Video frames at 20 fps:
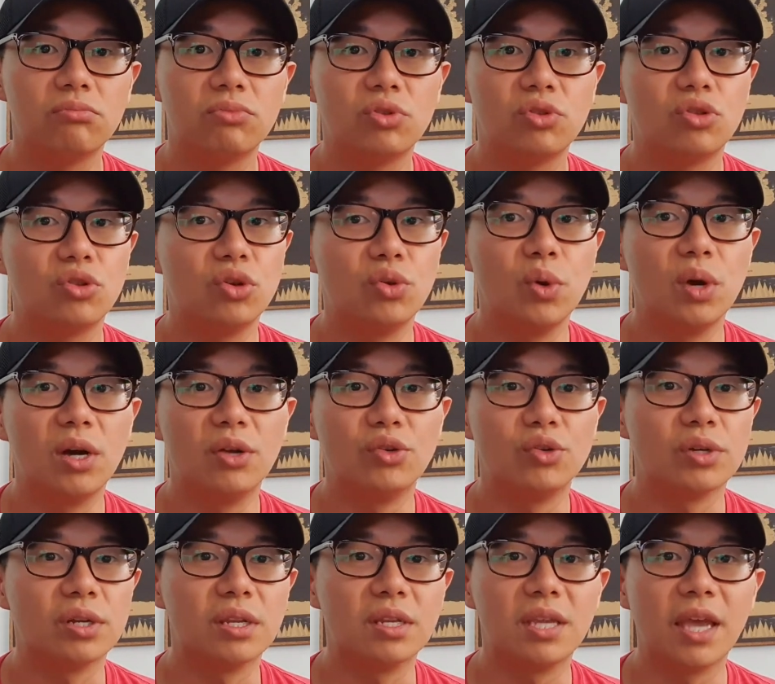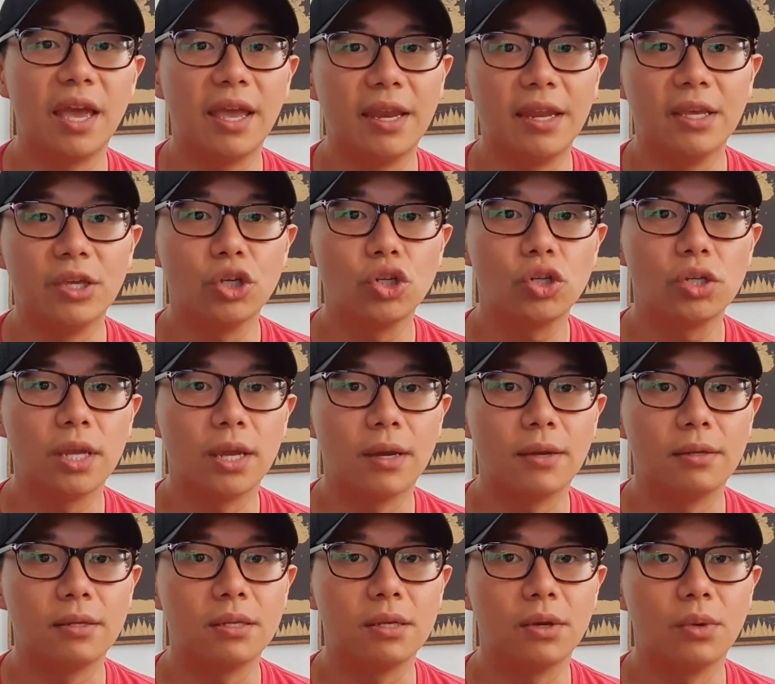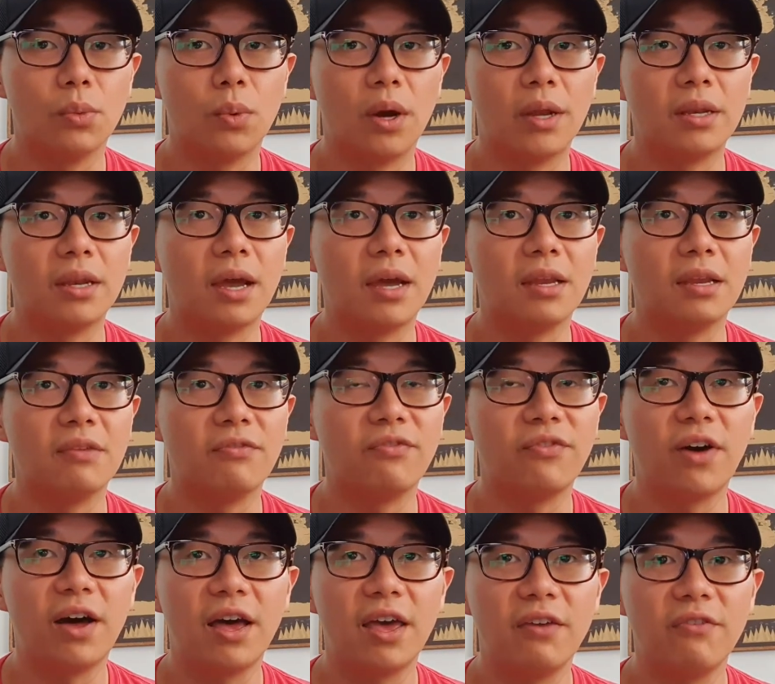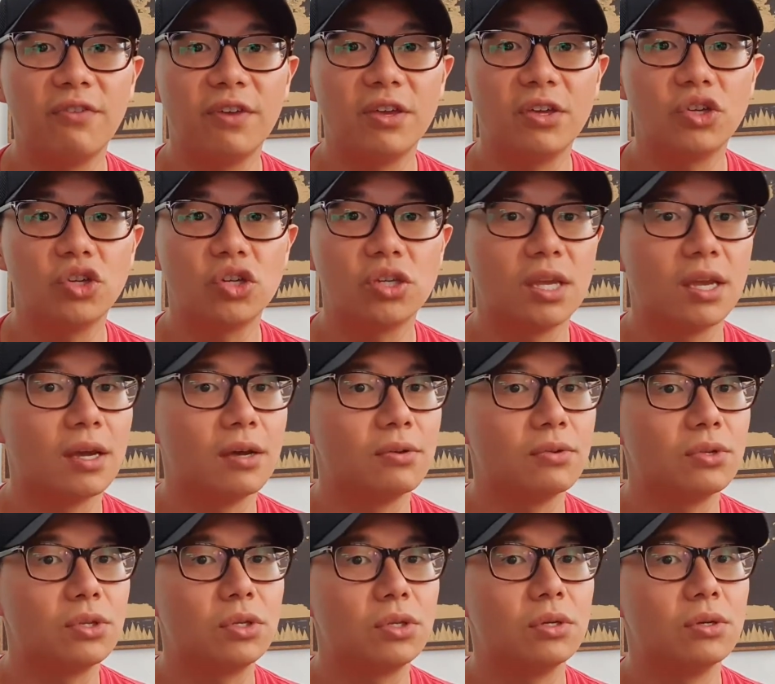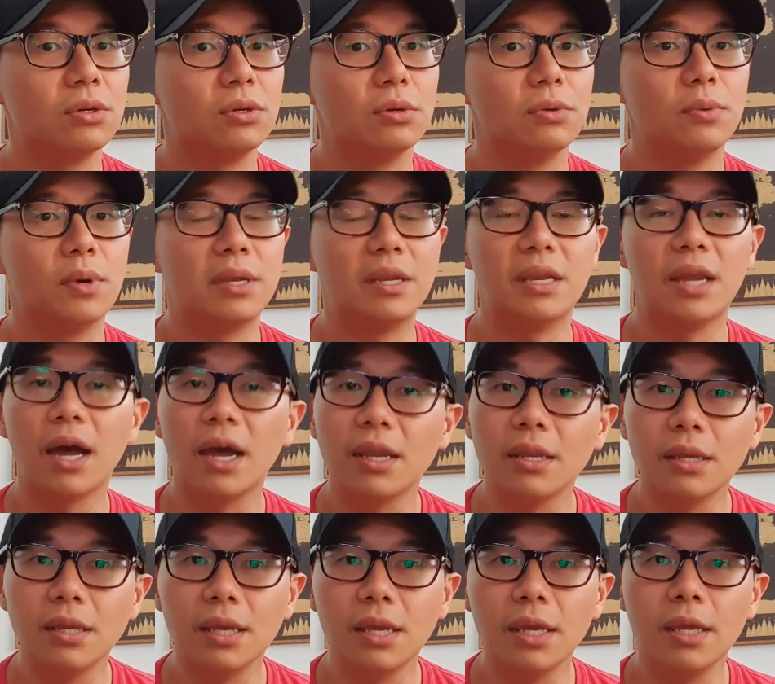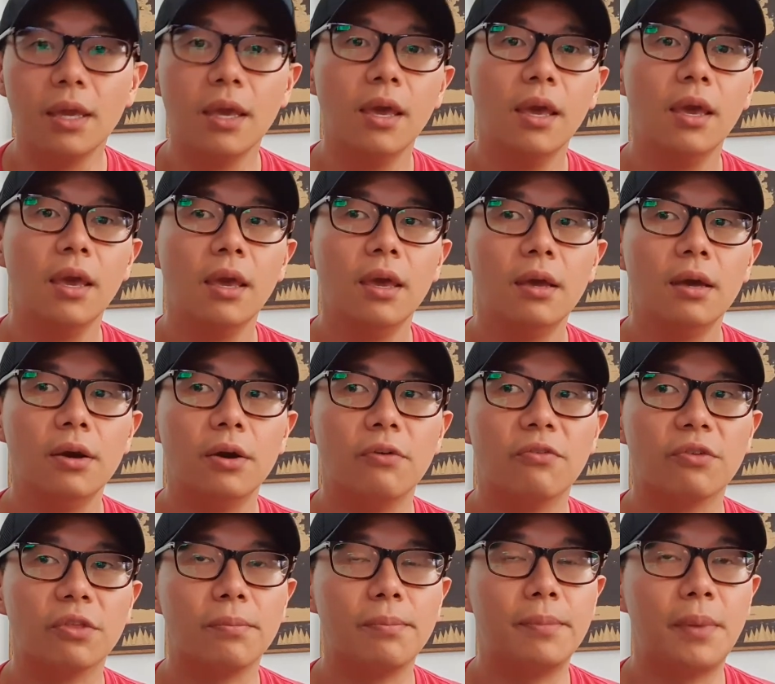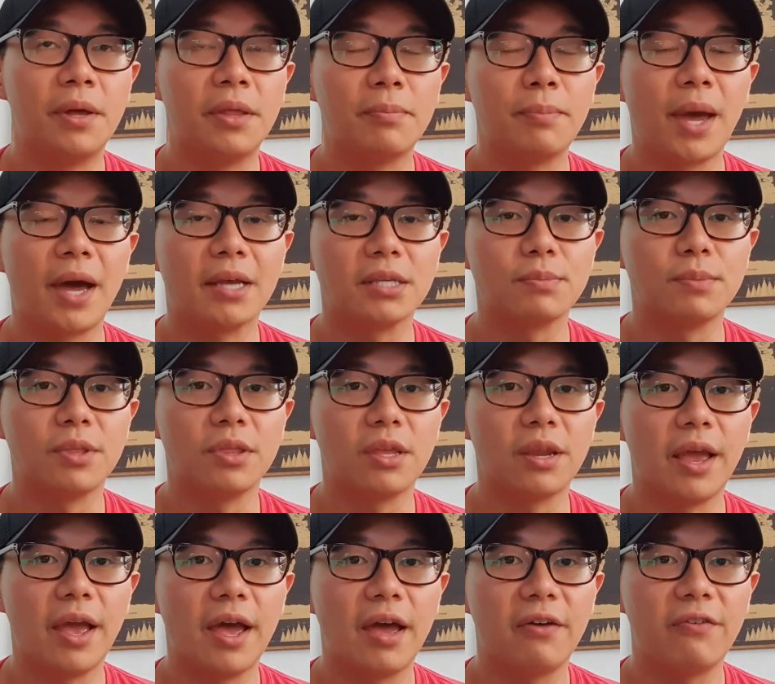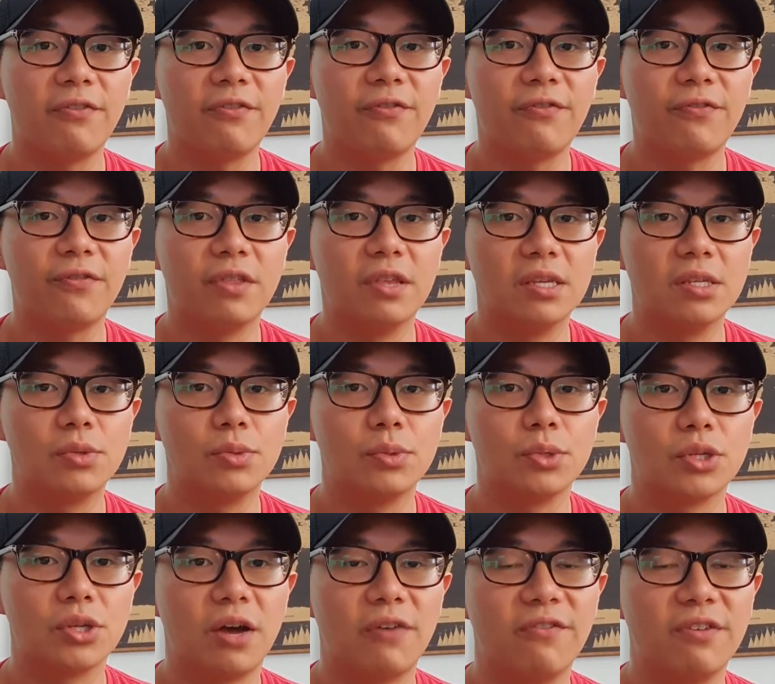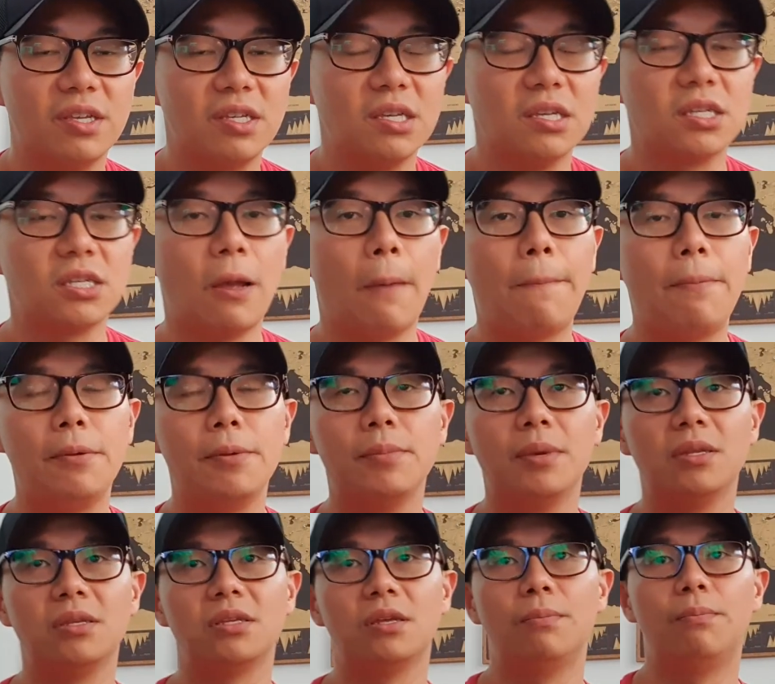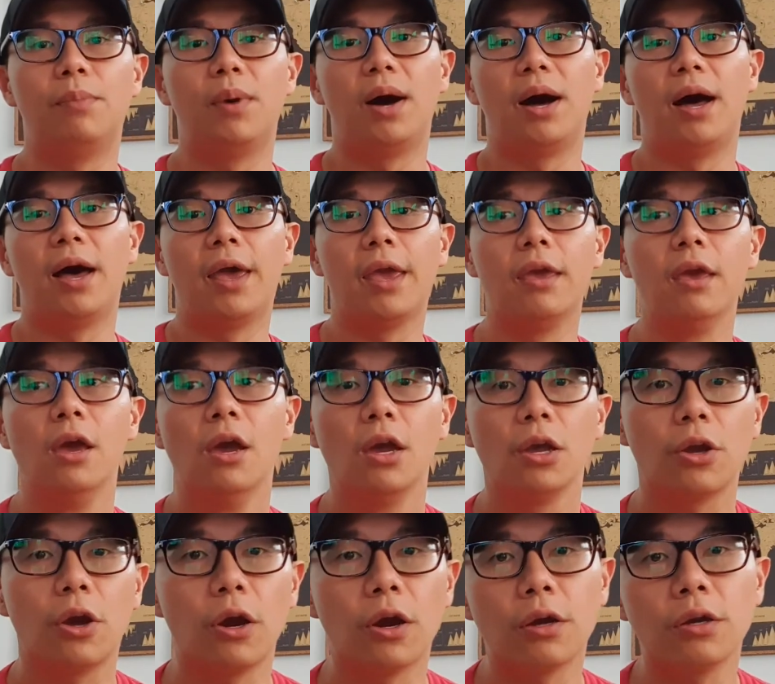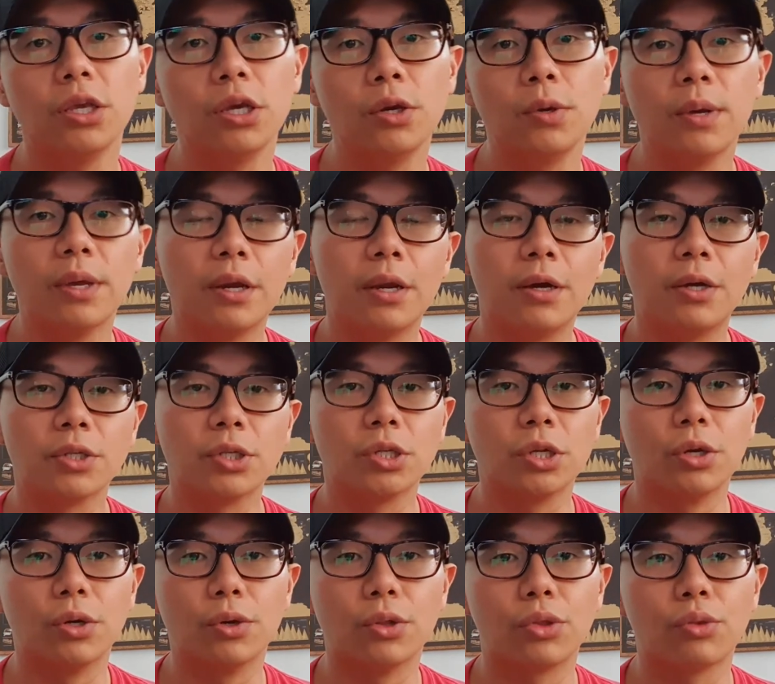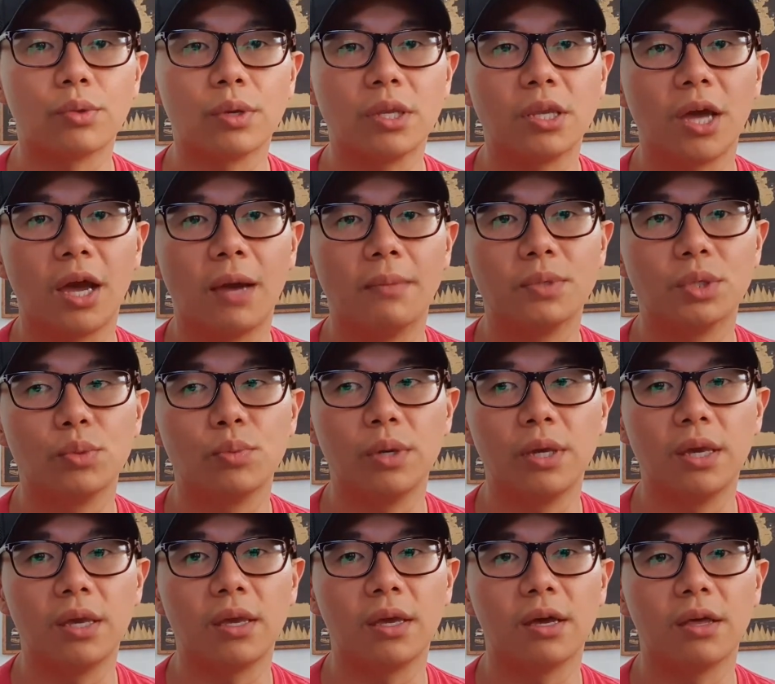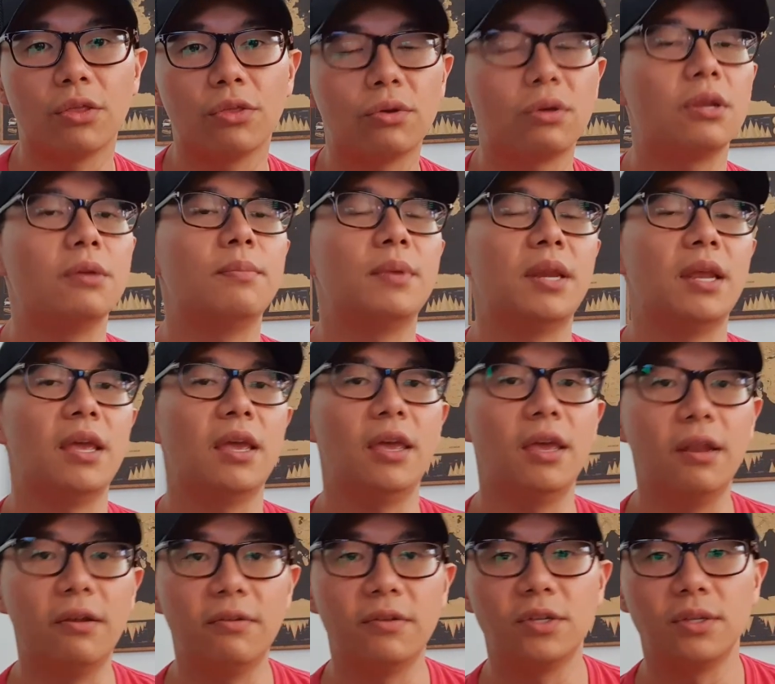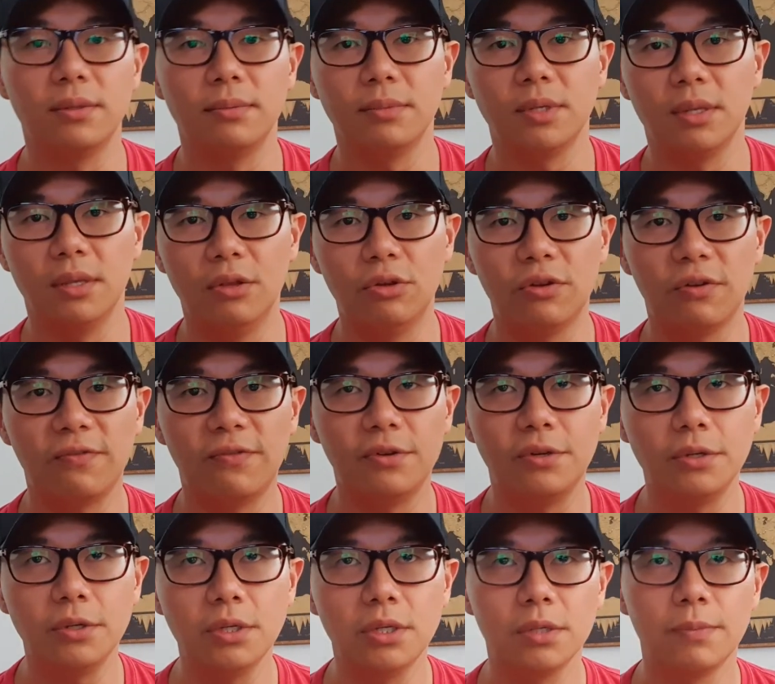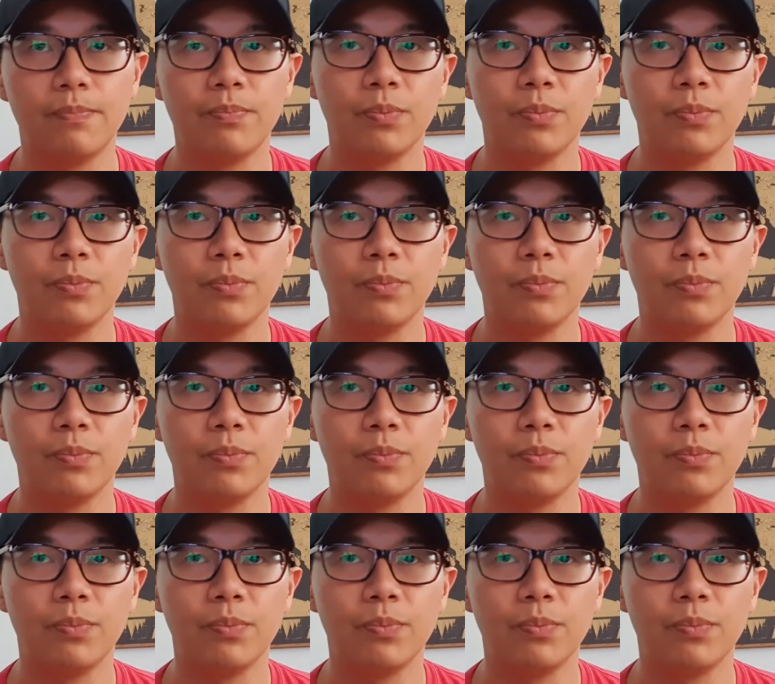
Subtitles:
210-ish down to 195-ish, down to 190 over the past month and a half. This was obviously supplemented by cardio and also 3 times a week, 30-minute HIIT intervals.